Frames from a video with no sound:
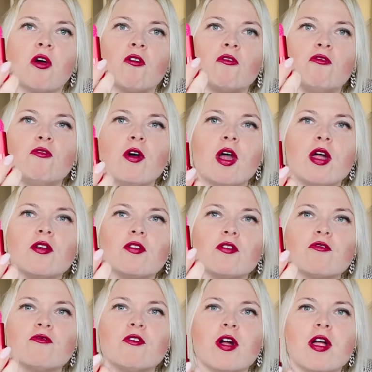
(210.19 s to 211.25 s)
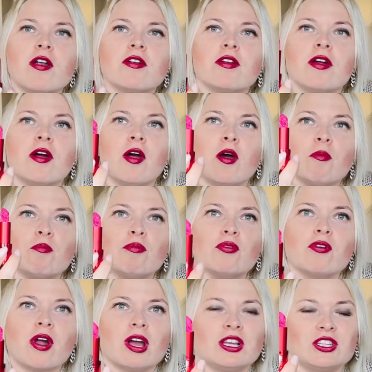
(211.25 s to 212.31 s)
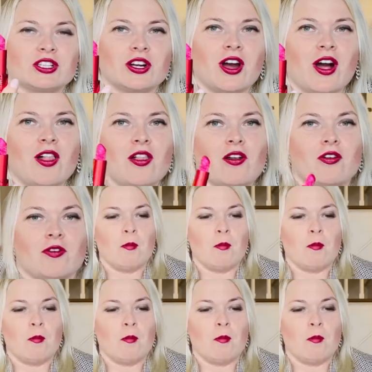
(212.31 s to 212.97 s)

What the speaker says: very bright color.